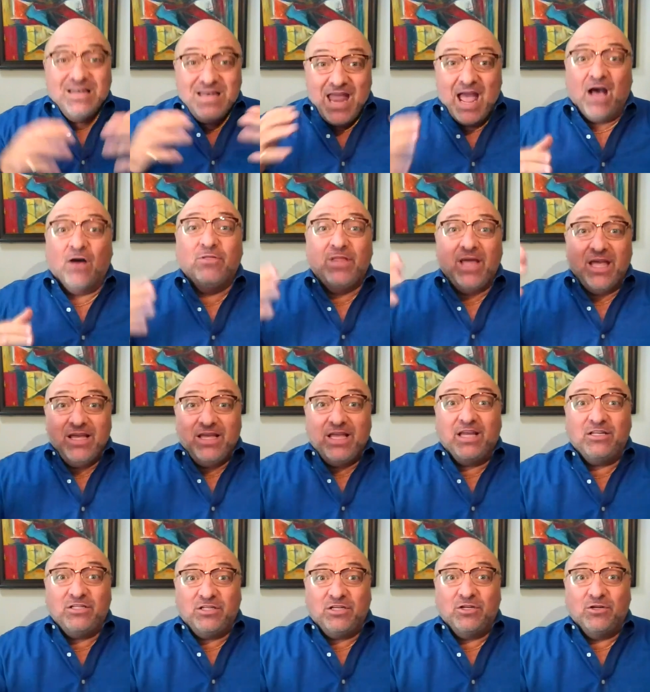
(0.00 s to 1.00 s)
Now they
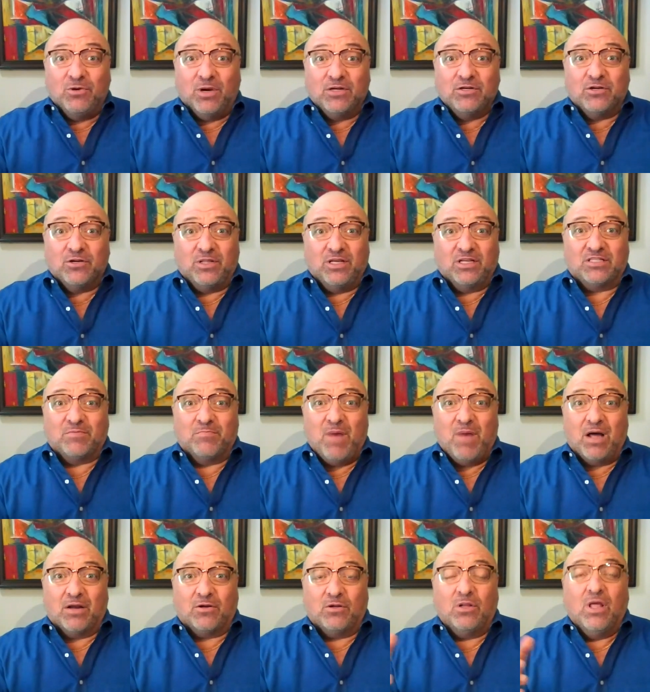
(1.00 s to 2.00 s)
get to under this
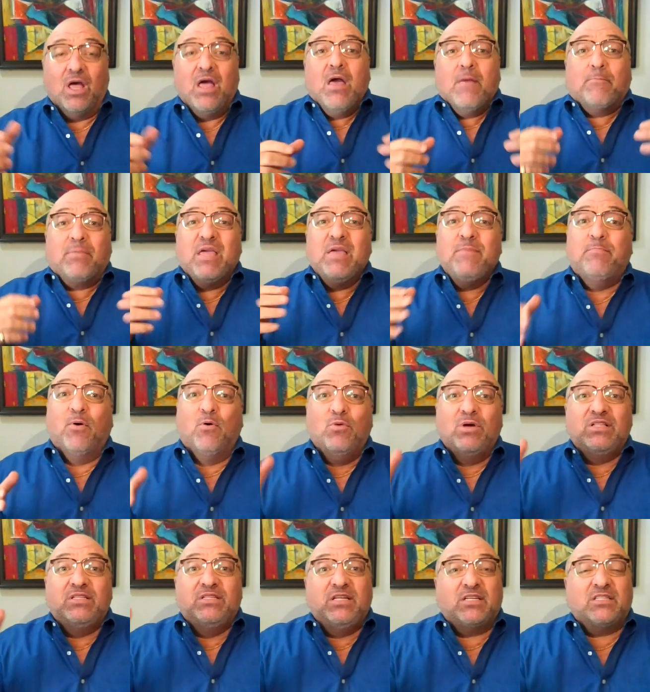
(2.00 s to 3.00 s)
model. People
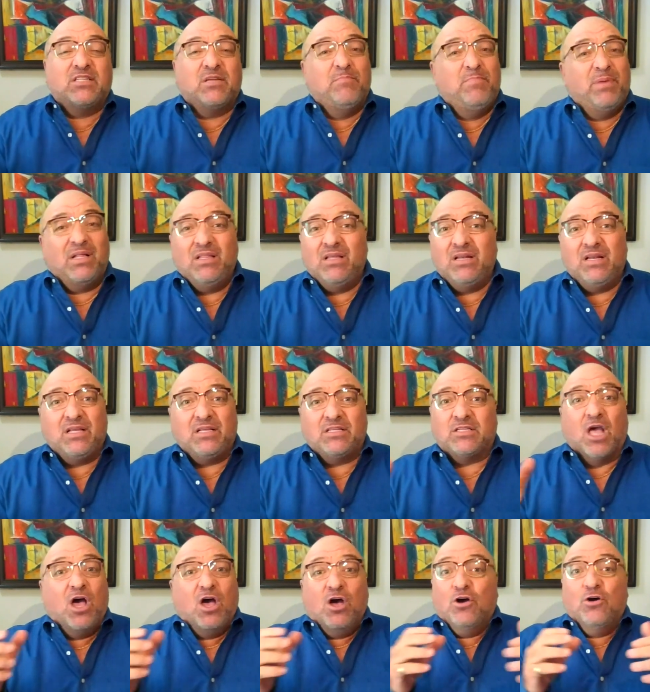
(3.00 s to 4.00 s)
with
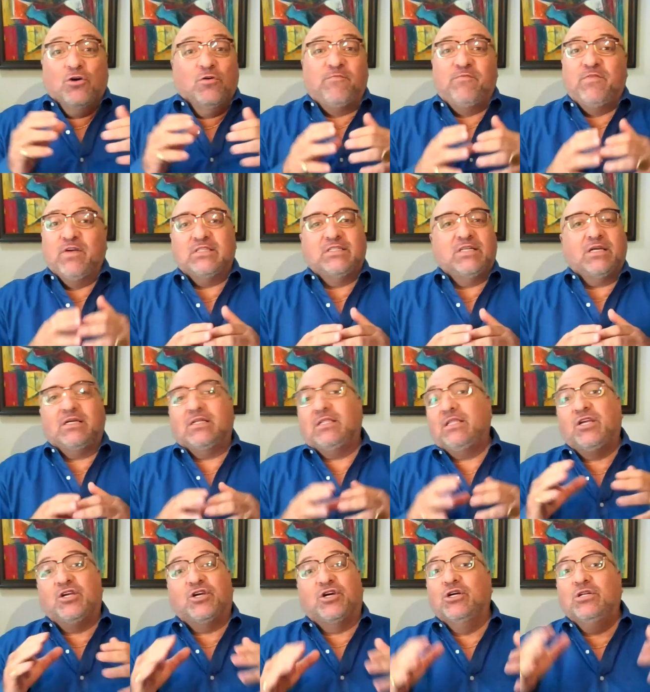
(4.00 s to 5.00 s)
disabilities who
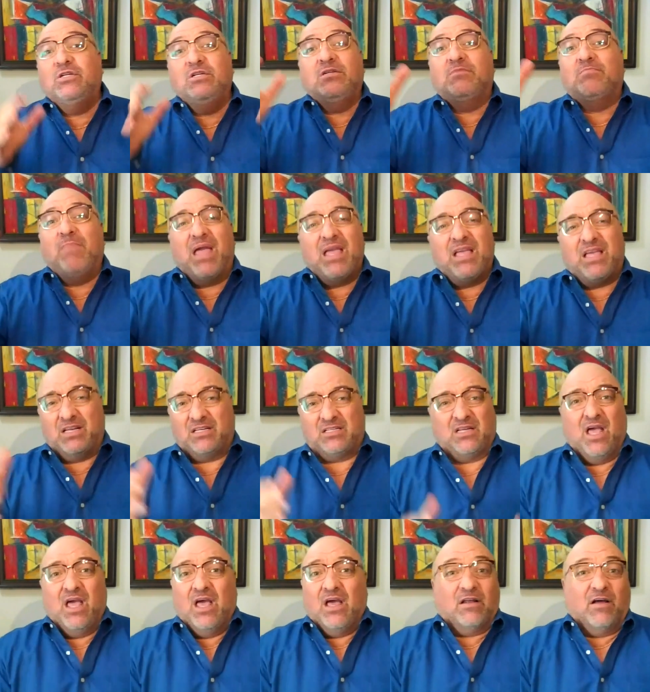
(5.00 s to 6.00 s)
physically couldn't make
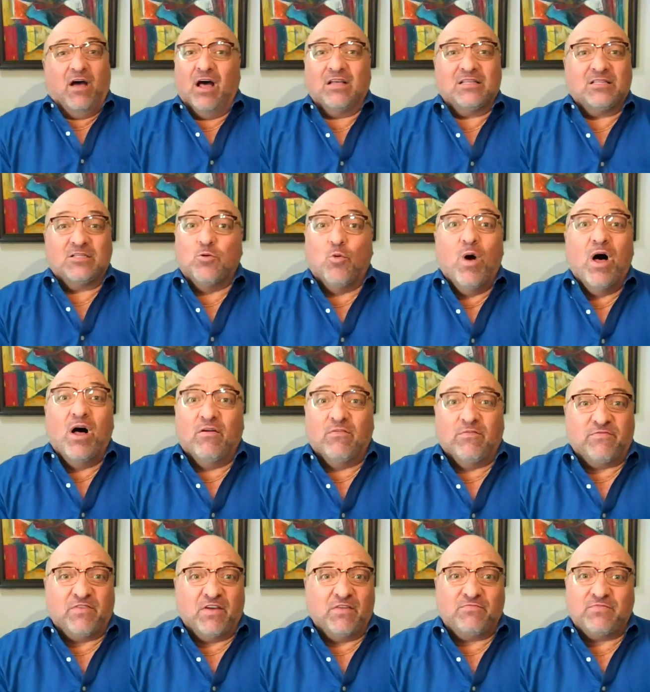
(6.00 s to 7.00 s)
it
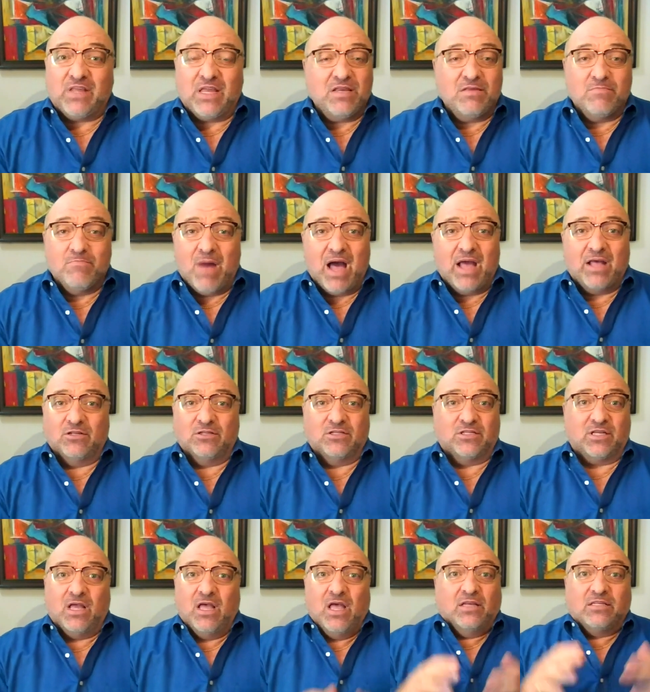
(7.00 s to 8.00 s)
12, 15
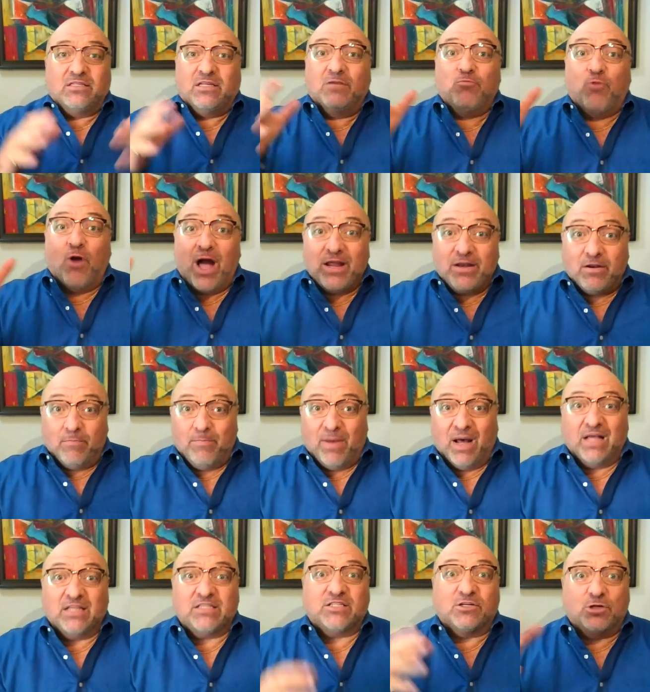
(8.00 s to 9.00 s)
miles to ride a
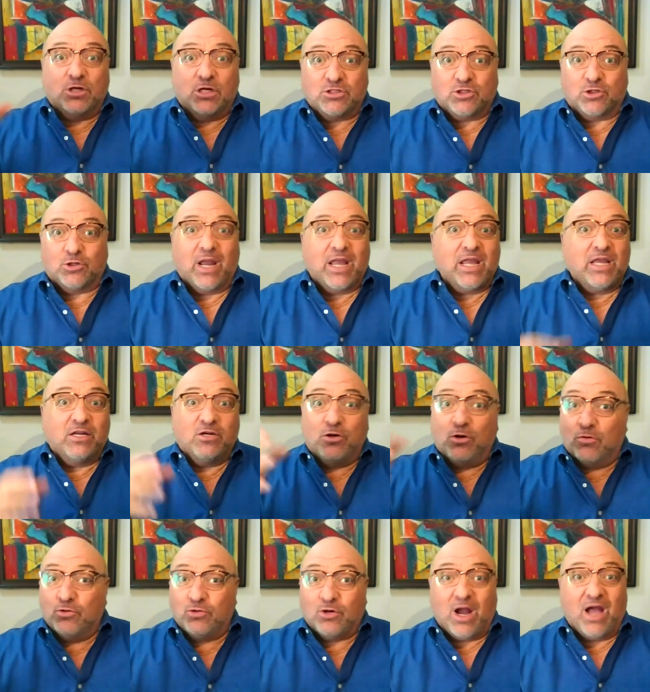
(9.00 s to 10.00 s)
bus or a train
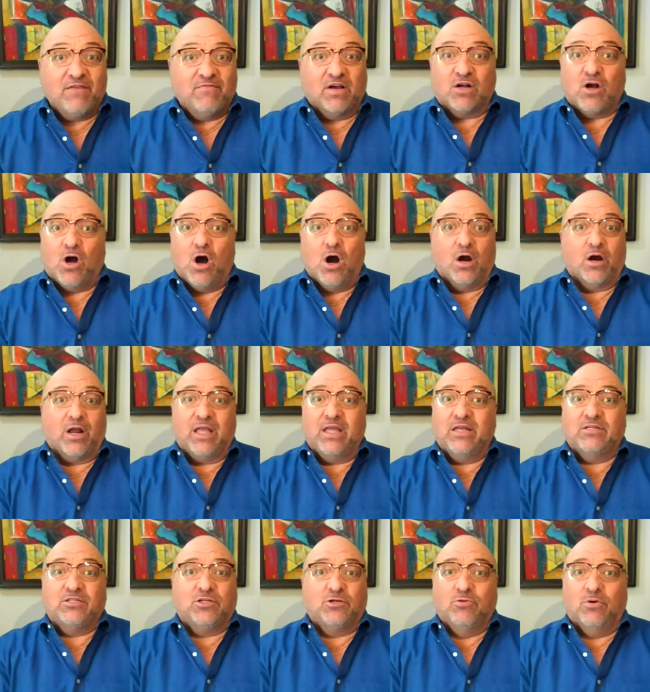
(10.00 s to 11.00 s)
or drive a car
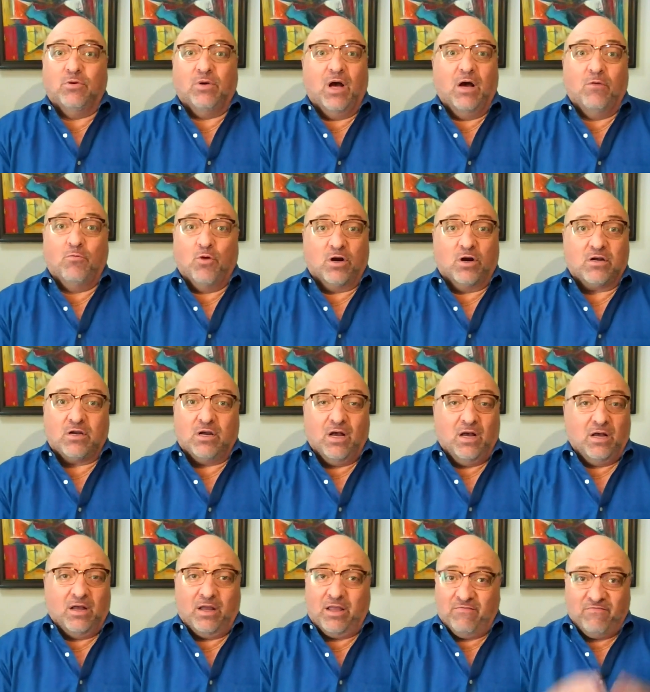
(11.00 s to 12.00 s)
into a work
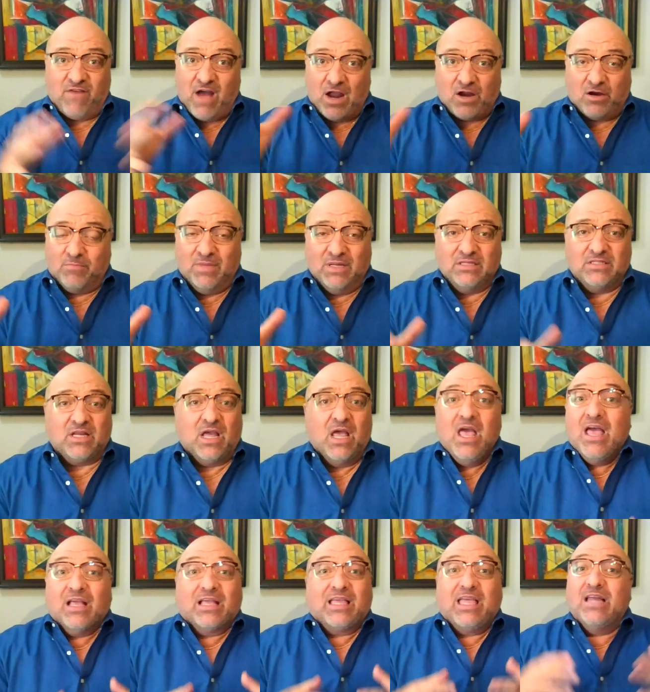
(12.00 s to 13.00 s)
environment
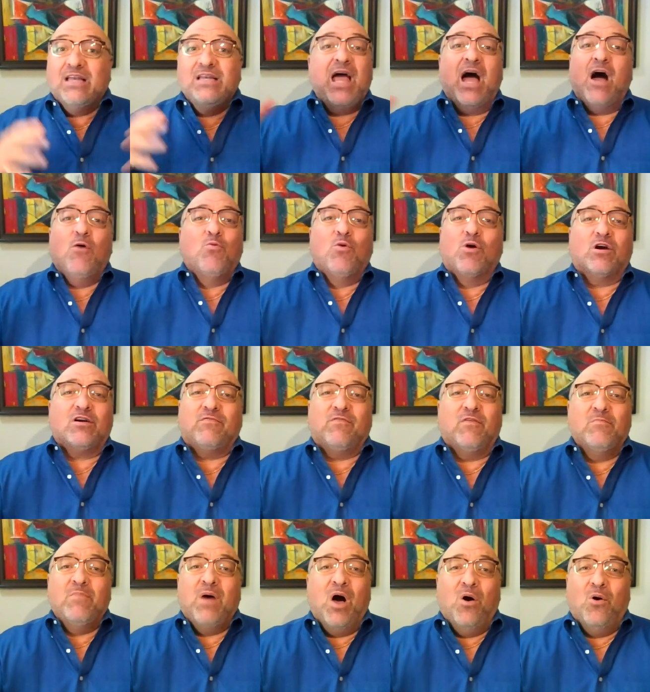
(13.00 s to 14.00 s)
can now work
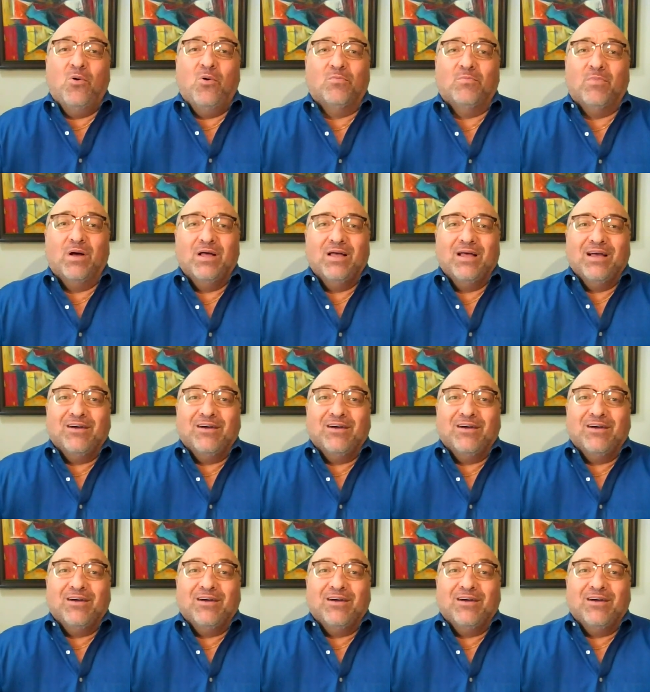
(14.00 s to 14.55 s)
from home.